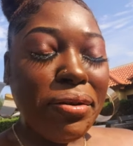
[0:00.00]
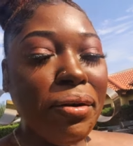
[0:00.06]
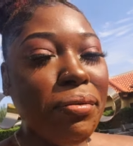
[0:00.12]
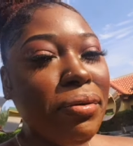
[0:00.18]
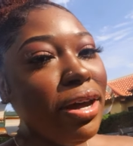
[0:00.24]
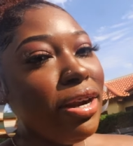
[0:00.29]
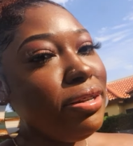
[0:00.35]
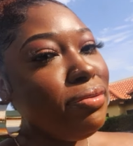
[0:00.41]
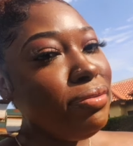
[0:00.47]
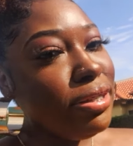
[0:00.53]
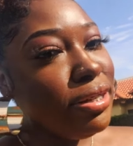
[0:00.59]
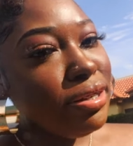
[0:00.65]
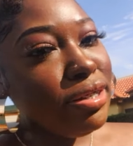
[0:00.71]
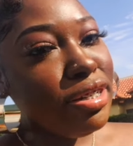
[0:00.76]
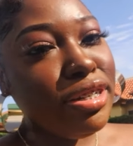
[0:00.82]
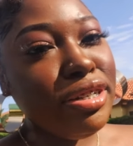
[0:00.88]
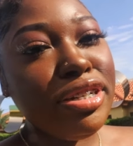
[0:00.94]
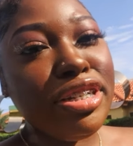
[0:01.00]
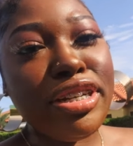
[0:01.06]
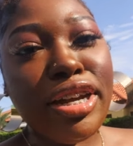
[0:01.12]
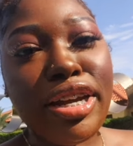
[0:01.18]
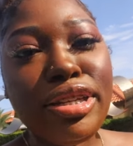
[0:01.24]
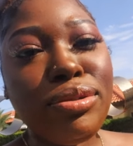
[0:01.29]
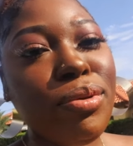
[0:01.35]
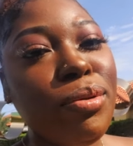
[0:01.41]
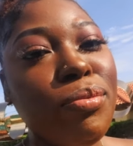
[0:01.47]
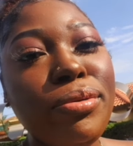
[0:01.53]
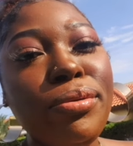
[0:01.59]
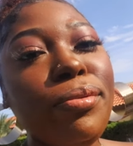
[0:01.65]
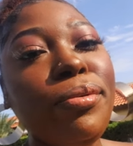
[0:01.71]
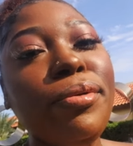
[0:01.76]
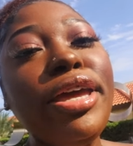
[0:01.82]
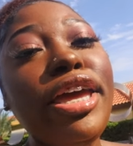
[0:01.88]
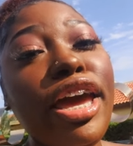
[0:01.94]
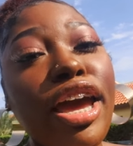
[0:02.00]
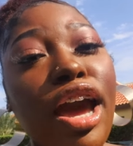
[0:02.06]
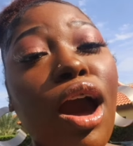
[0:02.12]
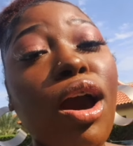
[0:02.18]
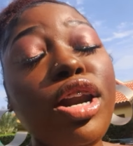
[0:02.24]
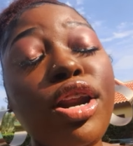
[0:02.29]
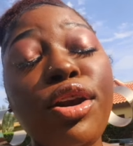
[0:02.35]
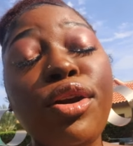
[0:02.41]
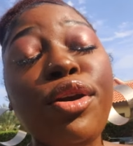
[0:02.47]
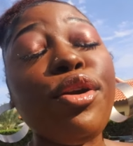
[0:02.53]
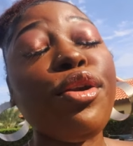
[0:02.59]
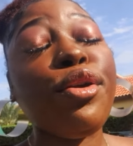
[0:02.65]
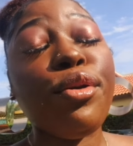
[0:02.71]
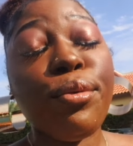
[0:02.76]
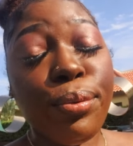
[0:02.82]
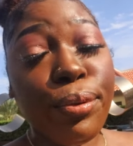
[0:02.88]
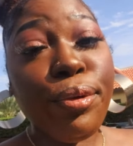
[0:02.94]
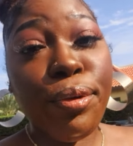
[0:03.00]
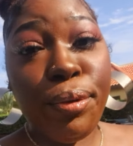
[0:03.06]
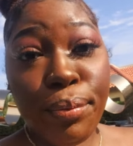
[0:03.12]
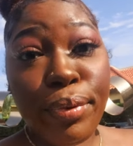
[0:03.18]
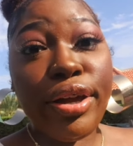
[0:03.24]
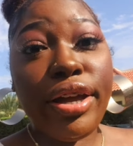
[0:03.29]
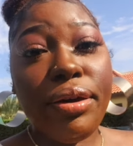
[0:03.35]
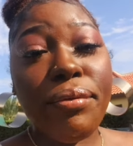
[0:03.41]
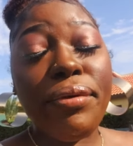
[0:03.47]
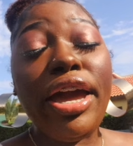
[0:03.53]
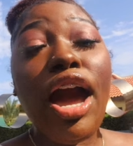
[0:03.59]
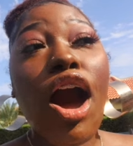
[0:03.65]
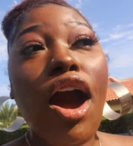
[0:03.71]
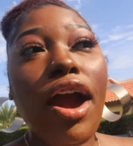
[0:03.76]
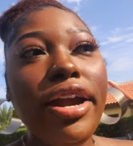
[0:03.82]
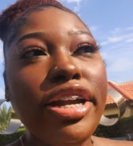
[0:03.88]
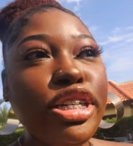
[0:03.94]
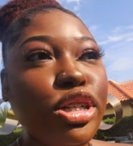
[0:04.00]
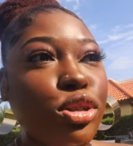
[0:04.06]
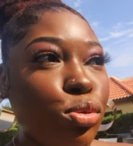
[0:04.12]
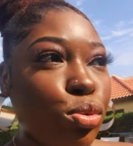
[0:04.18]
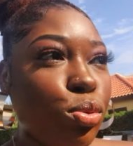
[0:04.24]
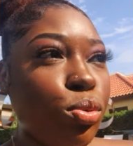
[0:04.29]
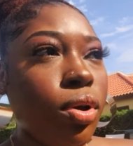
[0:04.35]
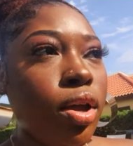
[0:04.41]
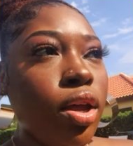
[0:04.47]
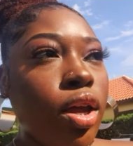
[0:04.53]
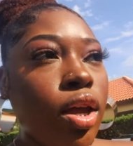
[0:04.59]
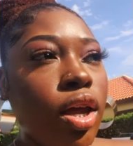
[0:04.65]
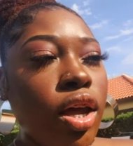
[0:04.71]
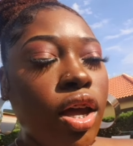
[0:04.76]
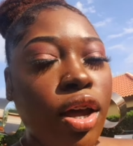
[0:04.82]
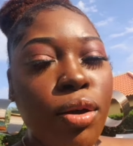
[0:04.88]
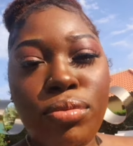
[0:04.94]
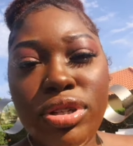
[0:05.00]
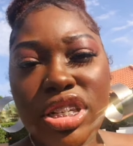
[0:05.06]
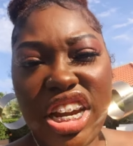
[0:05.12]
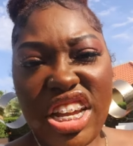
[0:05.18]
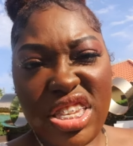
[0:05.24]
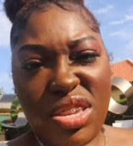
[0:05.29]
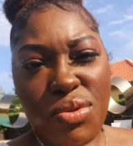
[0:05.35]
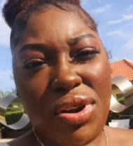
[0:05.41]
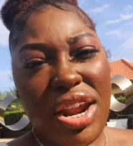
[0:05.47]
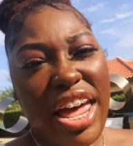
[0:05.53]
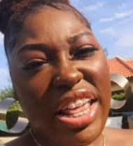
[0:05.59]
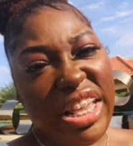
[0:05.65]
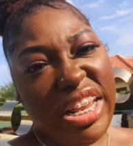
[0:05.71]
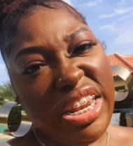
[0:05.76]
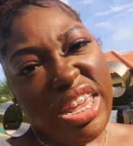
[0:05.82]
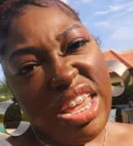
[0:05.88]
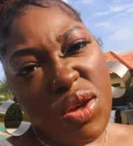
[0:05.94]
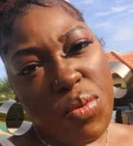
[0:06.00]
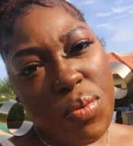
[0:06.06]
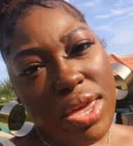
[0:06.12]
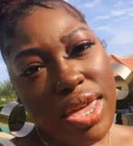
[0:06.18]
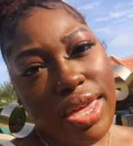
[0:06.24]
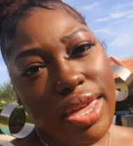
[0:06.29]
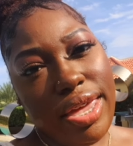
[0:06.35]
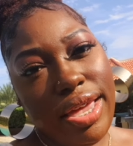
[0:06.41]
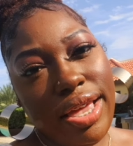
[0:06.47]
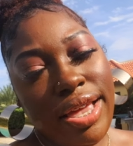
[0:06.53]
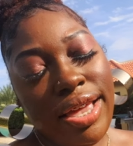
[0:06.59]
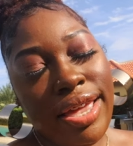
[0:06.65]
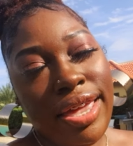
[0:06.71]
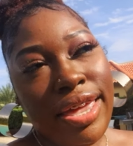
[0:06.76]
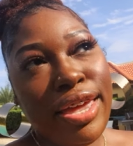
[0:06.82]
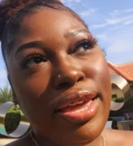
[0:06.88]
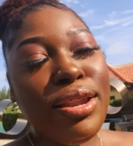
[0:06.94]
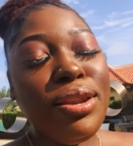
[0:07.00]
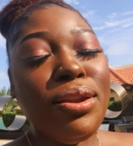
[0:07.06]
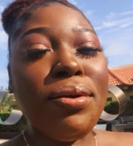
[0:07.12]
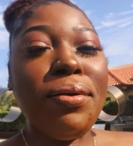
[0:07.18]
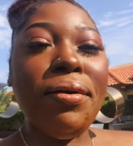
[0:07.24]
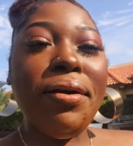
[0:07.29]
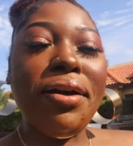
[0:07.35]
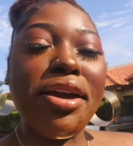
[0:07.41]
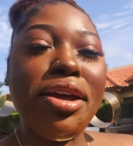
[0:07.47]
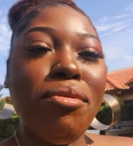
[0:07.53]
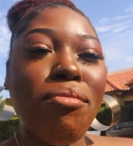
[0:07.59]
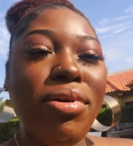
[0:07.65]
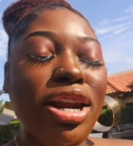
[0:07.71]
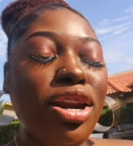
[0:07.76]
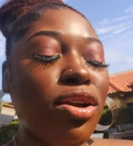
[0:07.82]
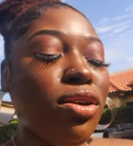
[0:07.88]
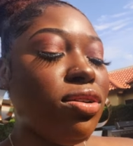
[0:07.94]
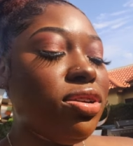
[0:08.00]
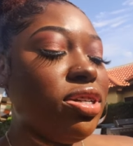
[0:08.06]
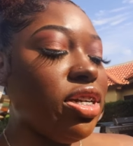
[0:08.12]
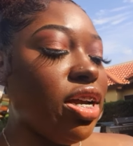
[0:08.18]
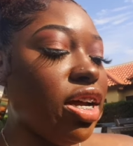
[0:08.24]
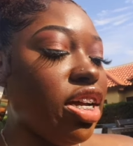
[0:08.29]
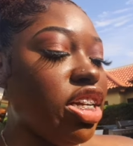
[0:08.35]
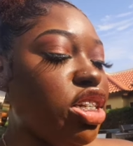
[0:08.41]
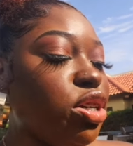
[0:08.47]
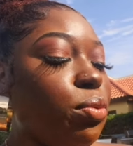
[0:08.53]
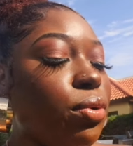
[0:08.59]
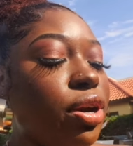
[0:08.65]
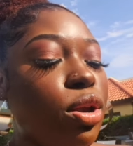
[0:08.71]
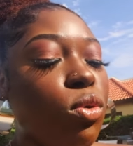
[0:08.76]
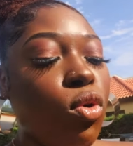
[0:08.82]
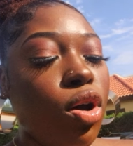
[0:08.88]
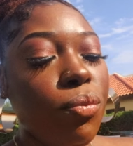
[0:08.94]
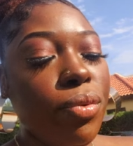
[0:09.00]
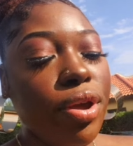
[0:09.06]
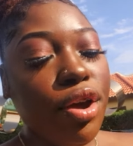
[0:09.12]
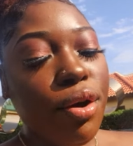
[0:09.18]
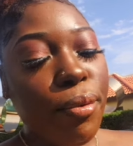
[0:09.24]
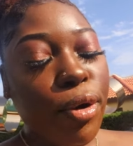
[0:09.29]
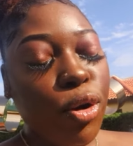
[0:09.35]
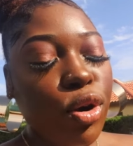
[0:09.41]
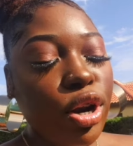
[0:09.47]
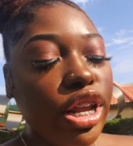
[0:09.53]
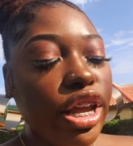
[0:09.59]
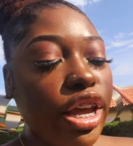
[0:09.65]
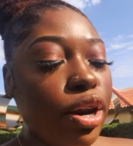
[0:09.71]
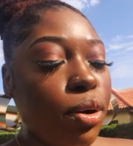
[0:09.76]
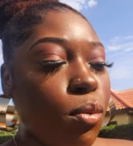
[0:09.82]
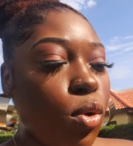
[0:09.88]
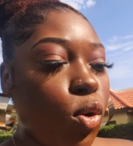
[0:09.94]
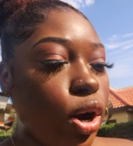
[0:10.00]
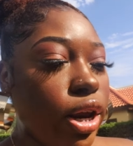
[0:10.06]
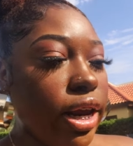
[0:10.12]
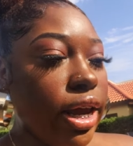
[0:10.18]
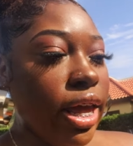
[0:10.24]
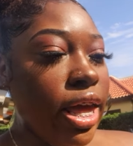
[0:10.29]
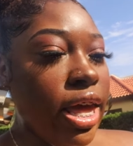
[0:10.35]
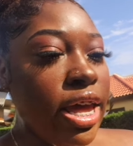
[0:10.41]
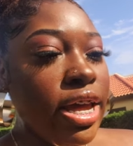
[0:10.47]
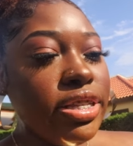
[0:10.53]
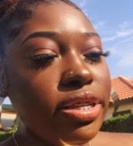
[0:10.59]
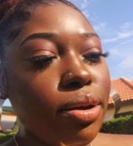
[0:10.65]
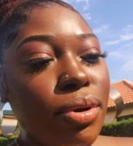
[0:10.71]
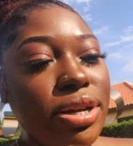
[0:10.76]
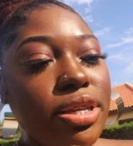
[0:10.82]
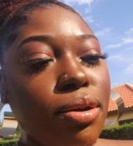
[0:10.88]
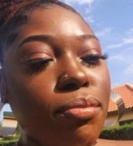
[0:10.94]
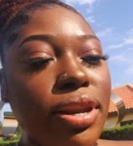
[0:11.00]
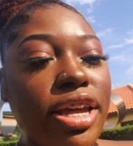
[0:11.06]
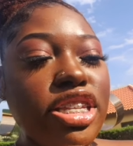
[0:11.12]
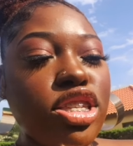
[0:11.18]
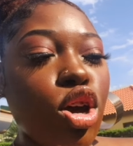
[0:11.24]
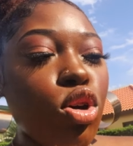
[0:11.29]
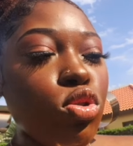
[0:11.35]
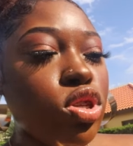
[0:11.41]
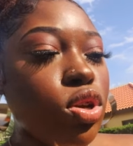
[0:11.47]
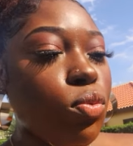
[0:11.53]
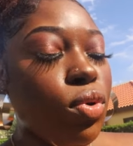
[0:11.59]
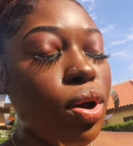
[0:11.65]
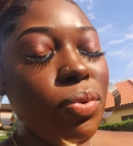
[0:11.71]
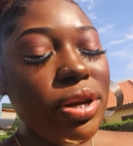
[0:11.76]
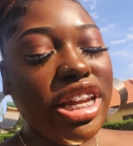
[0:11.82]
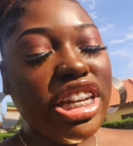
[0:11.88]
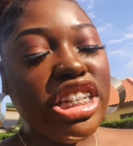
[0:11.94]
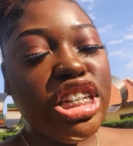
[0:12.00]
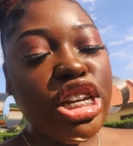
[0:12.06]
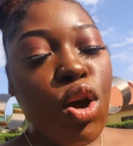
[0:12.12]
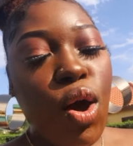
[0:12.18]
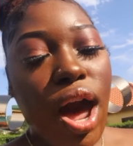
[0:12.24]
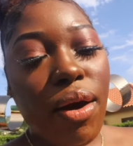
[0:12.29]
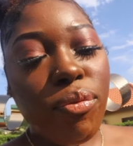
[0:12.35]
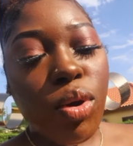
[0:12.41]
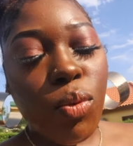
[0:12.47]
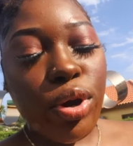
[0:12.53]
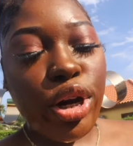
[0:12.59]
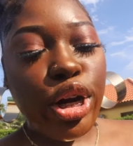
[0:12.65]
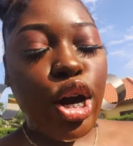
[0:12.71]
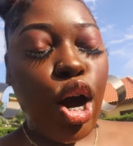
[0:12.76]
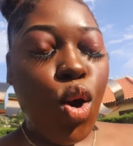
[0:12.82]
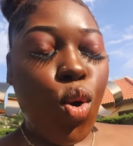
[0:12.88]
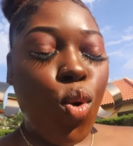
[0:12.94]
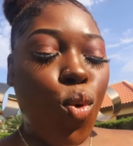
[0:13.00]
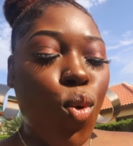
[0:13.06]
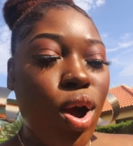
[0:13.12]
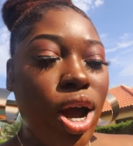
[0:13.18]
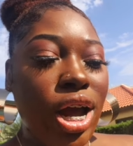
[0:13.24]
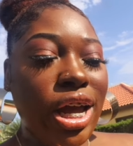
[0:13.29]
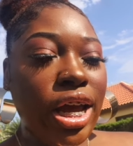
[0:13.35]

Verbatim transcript: know, we gotta we took a little shots. We we in Aruba. We are, it's true. But y'all see what I have to deal with. The girl get on my nerves, y'all. She really woke me up early in the morning. Talking about something, let's go somewhere. But then she don't have nowhere to go.